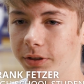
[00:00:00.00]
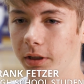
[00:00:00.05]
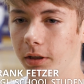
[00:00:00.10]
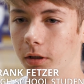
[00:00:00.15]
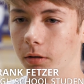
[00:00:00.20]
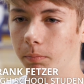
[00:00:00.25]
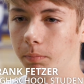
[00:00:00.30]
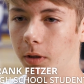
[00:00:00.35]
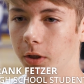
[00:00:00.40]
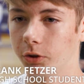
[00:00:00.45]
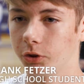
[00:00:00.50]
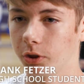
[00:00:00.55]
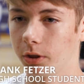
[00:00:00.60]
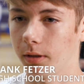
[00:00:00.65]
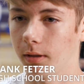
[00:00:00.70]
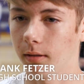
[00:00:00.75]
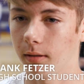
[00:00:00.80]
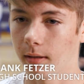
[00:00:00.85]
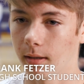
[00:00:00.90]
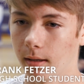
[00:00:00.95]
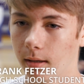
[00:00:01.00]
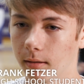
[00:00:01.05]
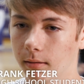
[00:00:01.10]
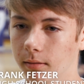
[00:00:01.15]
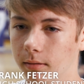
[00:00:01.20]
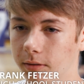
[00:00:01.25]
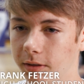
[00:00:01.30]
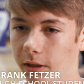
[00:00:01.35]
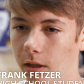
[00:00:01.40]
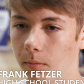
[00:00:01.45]
see your budget and that,
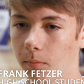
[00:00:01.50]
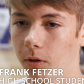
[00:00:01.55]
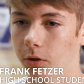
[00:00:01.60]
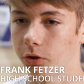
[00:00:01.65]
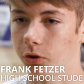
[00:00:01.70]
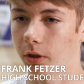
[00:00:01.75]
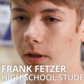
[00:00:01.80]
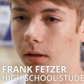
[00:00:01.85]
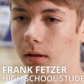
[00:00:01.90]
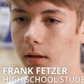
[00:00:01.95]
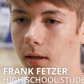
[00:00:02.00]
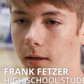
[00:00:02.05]
see how much you had